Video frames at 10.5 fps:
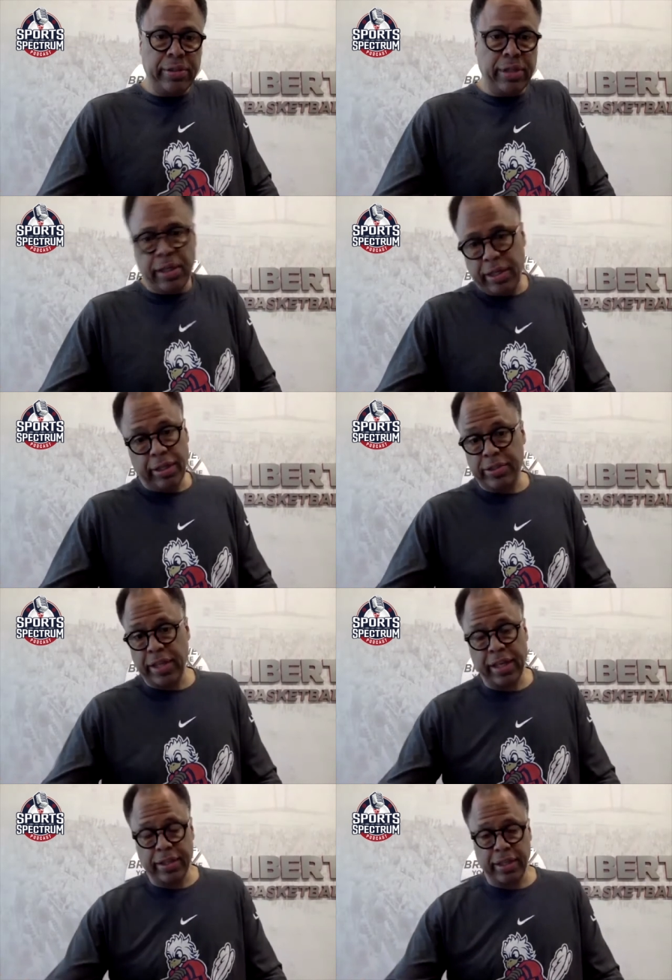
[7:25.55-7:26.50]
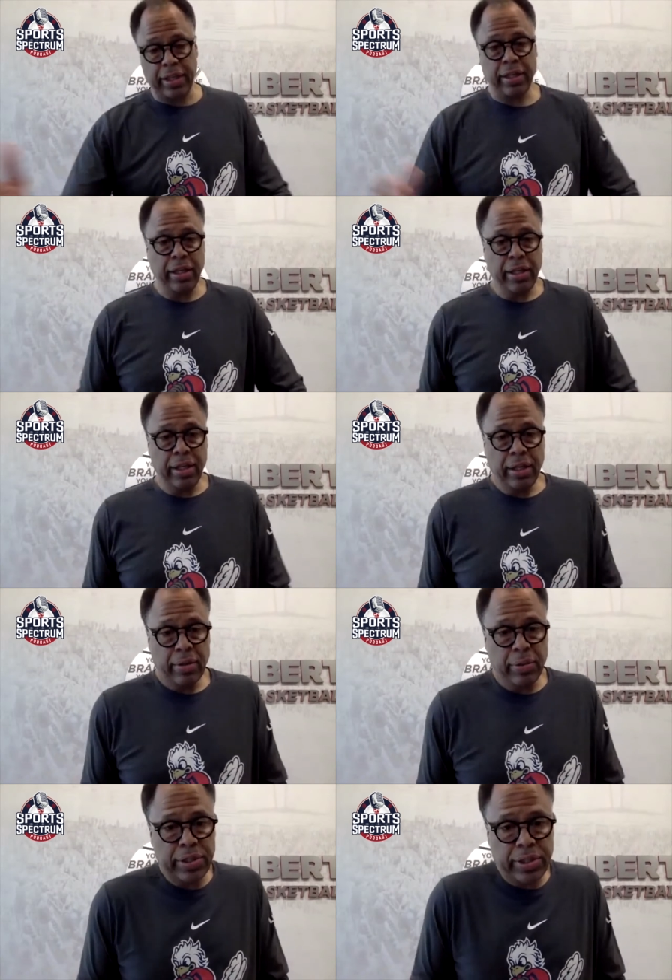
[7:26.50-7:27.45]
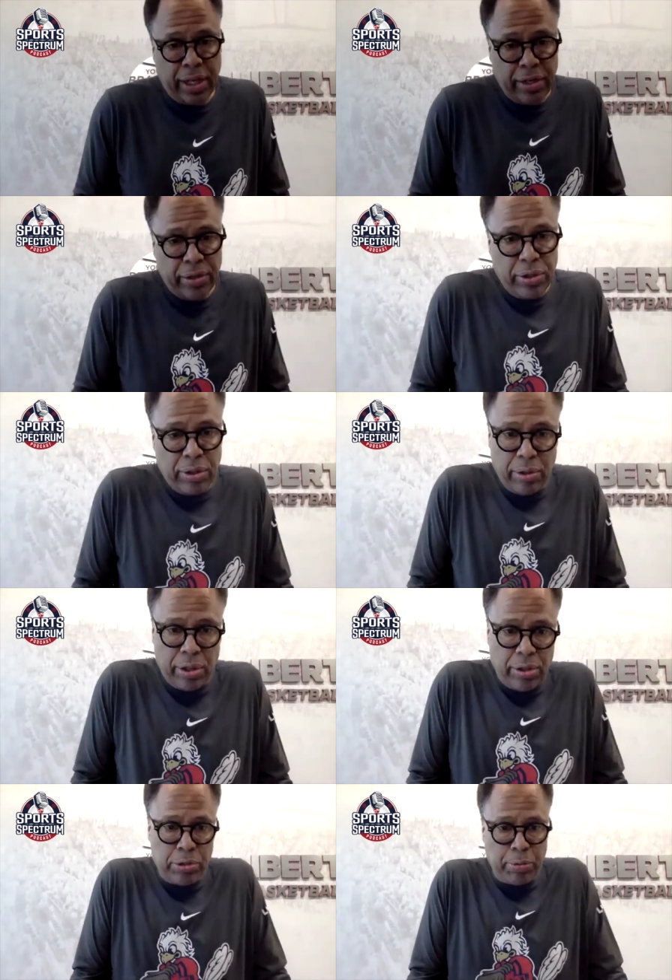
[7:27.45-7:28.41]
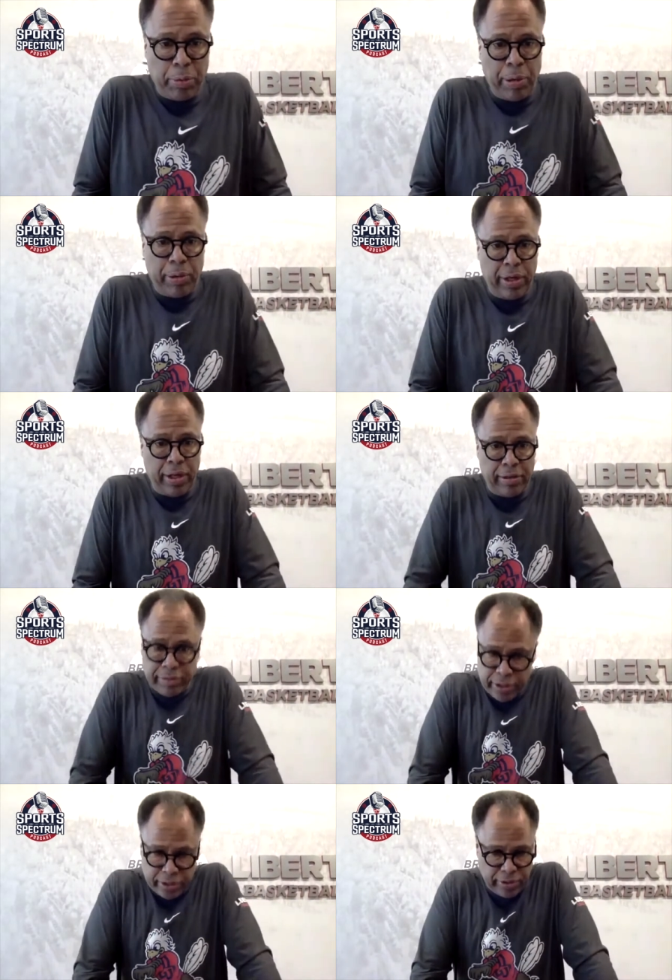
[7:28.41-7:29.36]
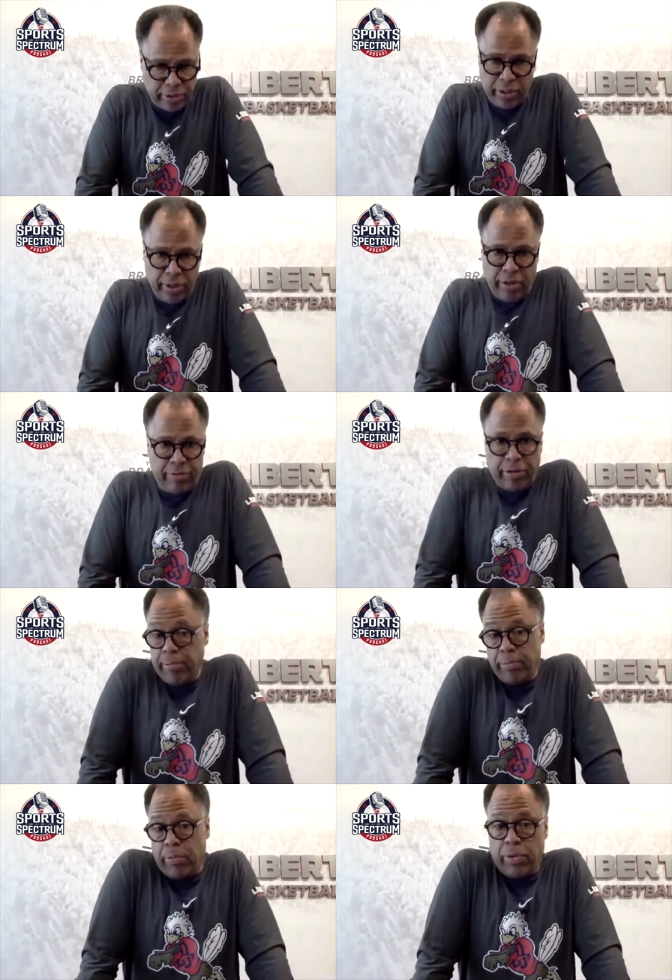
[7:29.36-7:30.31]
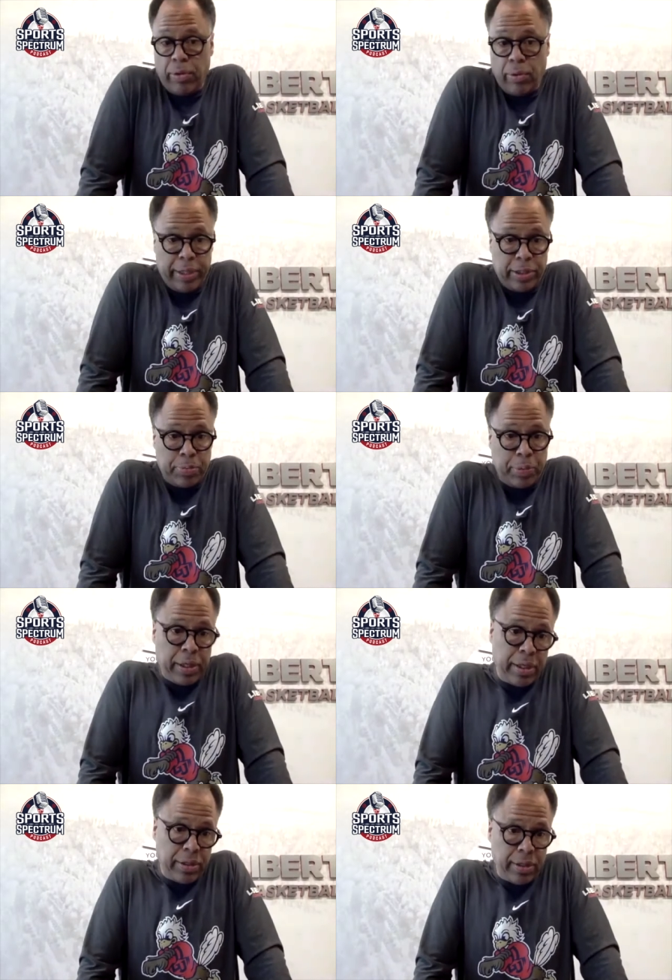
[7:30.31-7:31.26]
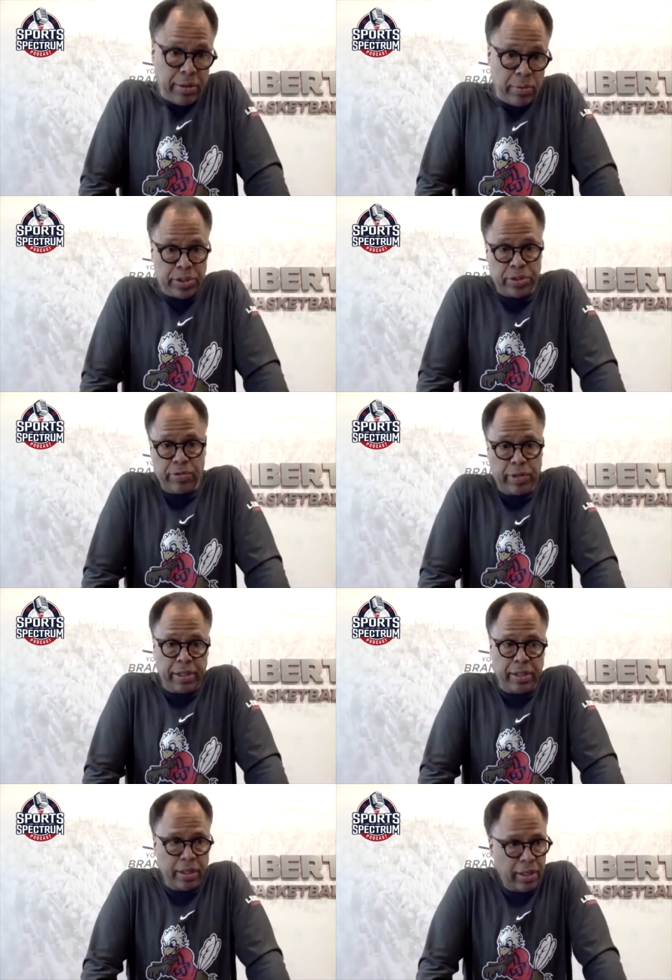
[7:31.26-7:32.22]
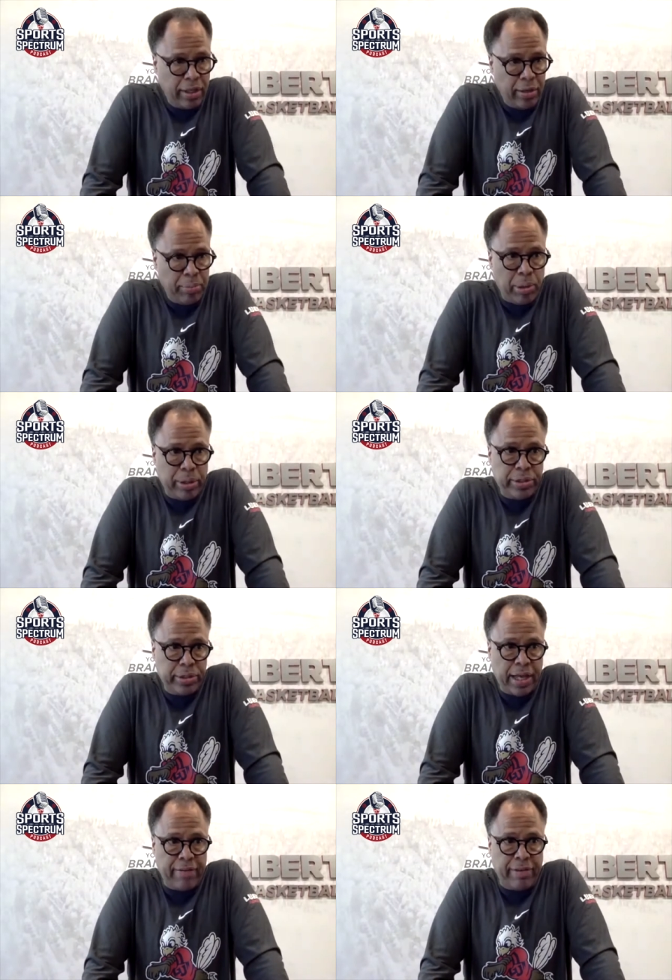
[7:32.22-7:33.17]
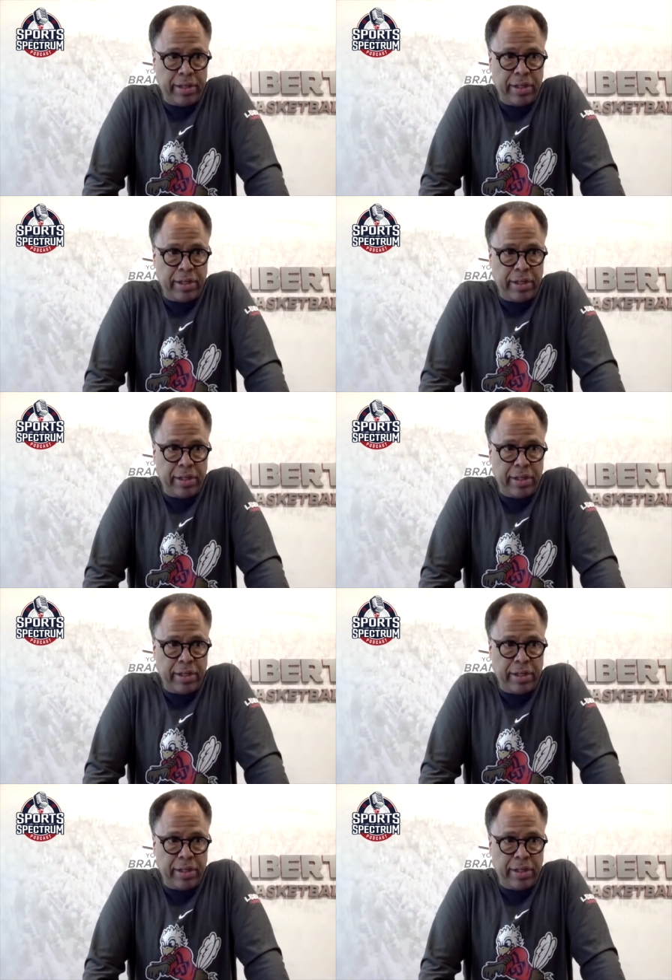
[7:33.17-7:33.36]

And then the second thing, which I know you're a huge proponent of, just from the way you speak, what you've written, boy, just having